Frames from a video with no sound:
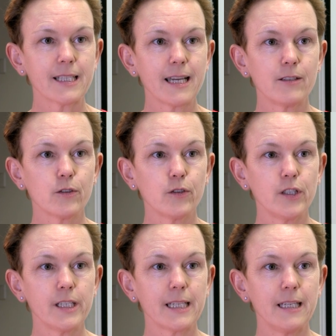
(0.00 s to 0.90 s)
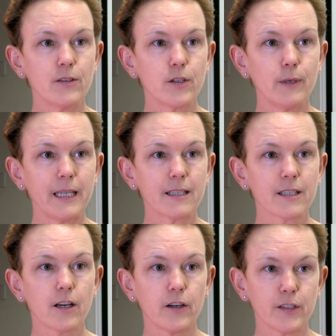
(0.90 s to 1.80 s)
St George's into
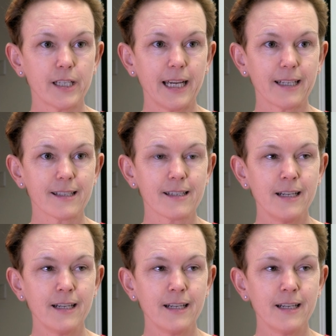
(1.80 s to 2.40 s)
its context.